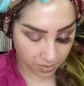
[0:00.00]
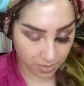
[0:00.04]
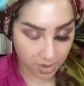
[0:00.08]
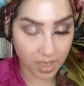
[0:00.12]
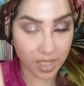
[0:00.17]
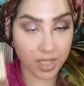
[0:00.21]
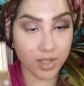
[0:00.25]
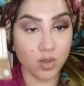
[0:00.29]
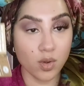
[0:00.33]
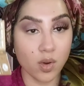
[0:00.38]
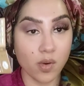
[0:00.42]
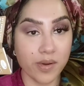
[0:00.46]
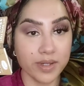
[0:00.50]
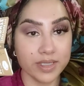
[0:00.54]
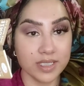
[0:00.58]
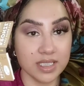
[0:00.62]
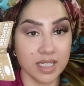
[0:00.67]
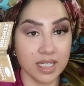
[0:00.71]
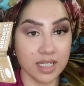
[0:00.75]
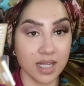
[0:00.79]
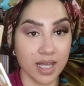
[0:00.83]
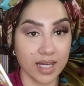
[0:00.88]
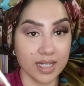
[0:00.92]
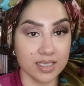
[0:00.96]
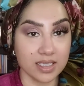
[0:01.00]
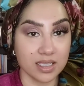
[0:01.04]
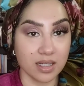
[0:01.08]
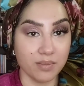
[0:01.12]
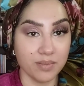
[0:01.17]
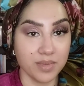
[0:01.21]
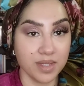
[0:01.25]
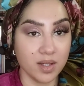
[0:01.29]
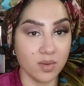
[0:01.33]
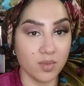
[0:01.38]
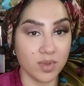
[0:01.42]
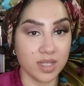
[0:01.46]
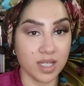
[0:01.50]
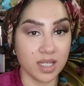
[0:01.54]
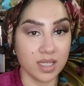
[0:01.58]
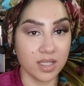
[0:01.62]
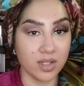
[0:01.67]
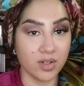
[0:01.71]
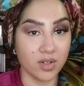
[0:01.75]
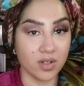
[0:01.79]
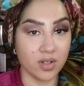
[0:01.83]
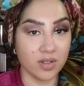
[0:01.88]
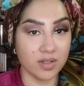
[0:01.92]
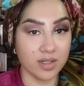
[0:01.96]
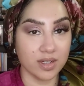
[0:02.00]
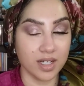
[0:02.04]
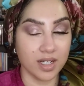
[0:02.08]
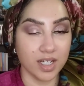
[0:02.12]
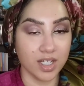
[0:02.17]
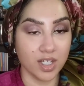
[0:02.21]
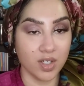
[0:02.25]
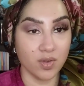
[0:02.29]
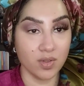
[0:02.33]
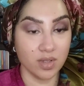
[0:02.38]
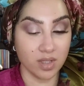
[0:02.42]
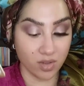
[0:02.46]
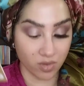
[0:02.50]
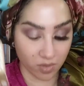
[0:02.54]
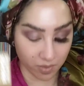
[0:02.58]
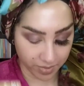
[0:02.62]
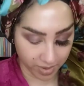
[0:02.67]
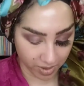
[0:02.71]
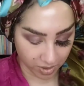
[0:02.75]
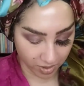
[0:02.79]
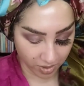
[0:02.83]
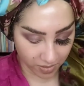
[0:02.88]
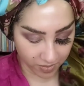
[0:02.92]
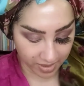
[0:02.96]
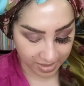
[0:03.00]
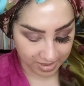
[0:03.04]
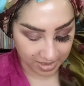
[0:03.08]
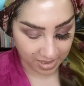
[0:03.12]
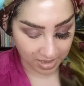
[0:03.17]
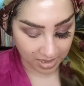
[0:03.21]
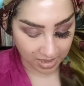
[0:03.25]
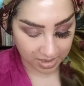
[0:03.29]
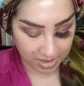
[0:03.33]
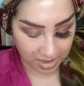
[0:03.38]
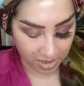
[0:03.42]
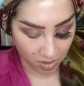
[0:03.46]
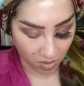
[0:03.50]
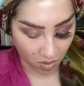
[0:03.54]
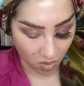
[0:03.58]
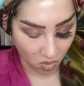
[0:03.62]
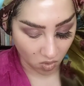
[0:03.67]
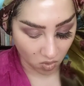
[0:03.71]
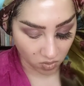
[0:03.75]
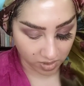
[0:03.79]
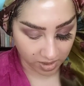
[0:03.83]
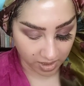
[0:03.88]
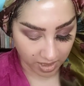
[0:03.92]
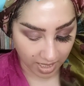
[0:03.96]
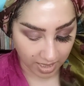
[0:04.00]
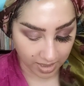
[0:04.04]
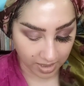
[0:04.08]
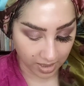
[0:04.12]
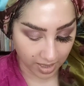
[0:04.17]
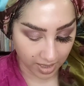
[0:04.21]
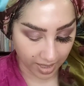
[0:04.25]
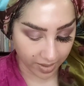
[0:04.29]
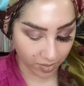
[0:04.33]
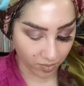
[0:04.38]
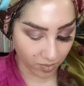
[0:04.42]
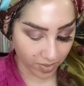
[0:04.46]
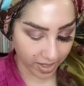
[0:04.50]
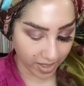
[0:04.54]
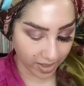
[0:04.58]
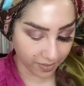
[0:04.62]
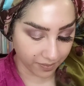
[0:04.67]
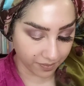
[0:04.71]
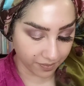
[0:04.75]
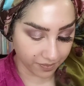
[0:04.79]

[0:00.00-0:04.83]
And you always need like something with a cute little mirror that's easy to hold and kind of lightweight